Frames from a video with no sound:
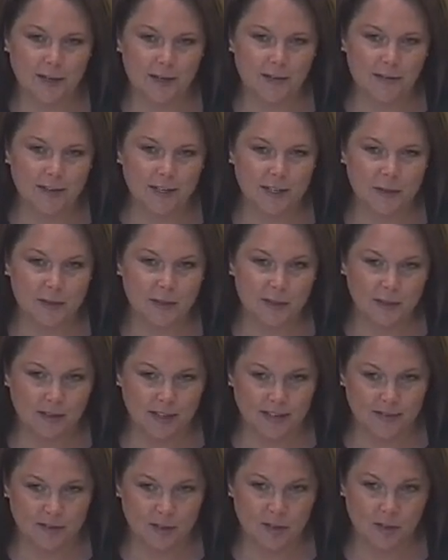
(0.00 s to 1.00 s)
on a fundamental
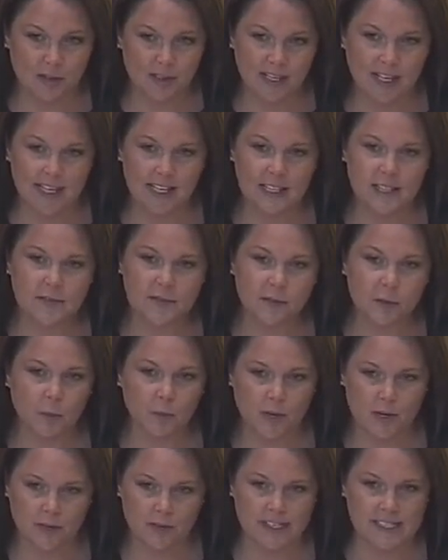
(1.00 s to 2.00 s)
level, and it's for
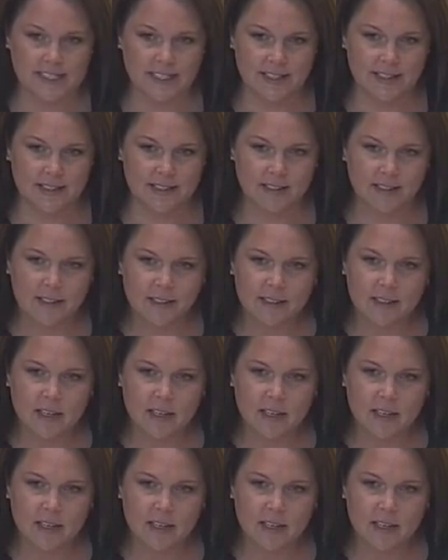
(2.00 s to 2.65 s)
one reason.